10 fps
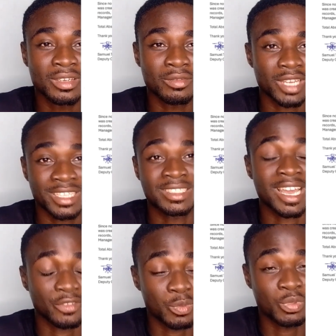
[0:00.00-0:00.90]
That is
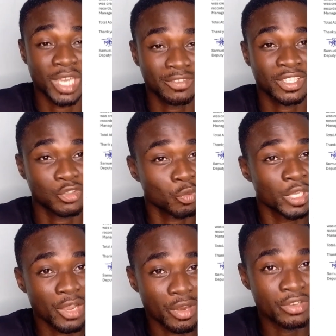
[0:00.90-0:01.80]
how it be after some
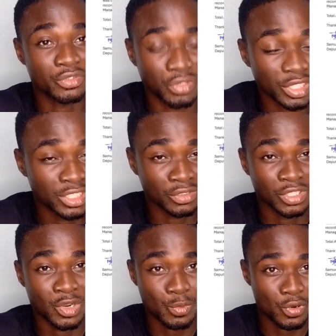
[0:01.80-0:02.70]
year registration
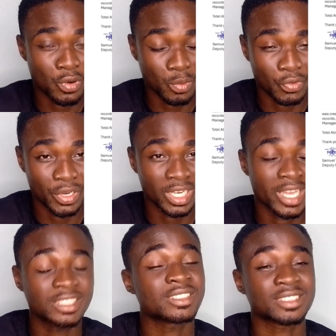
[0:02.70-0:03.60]
when you
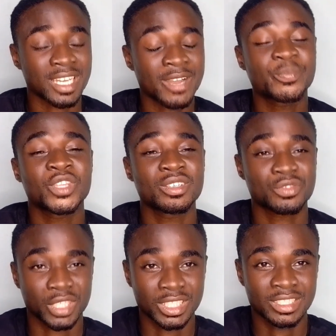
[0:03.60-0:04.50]
realize this.
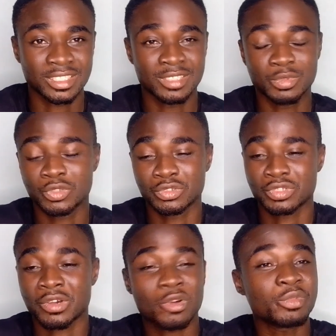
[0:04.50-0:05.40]
So I say if you
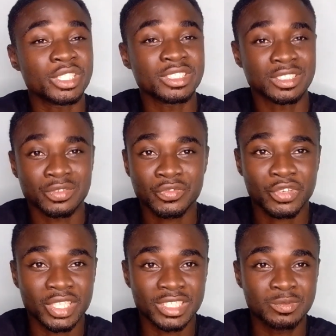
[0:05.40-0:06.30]
also a community
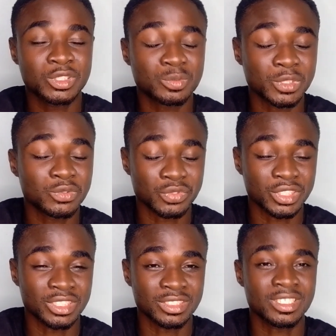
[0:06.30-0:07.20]
for legitimate
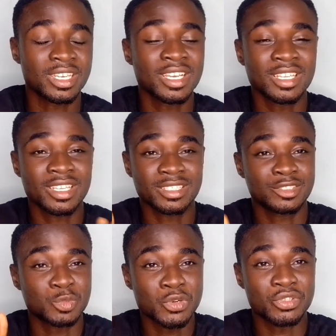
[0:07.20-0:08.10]
reasons.
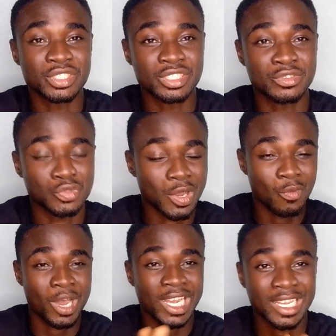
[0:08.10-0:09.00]
Legitimate reason is our
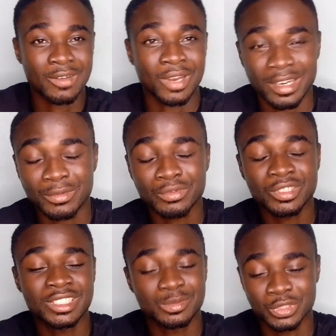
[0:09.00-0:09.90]
man can how
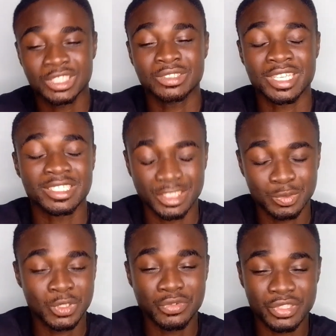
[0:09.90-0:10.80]
in the model
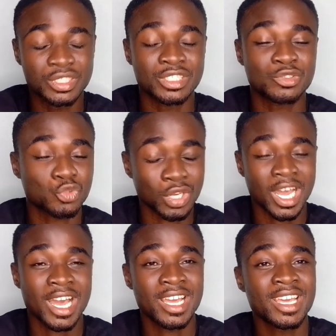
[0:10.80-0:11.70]
legitimate reason to her.